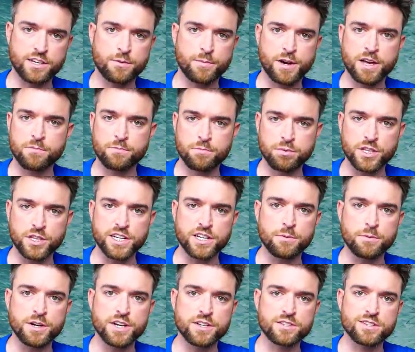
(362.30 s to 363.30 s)
You might bleed
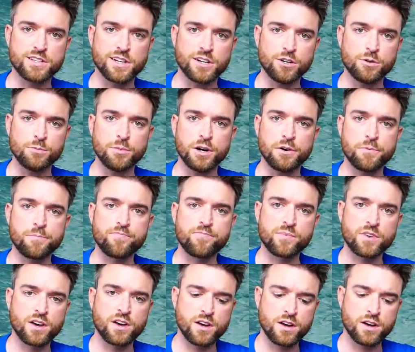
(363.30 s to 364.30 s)
a bit still, but
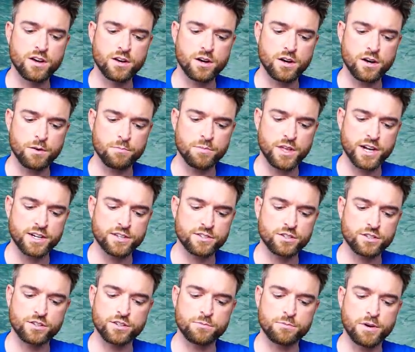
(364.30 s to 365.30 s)
that is
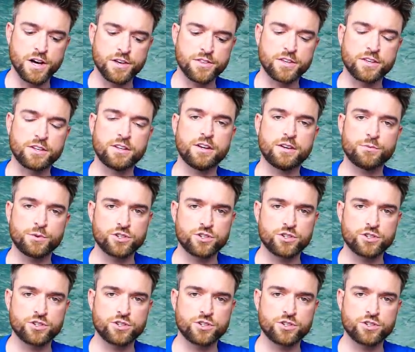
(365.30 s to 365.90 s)
a good method,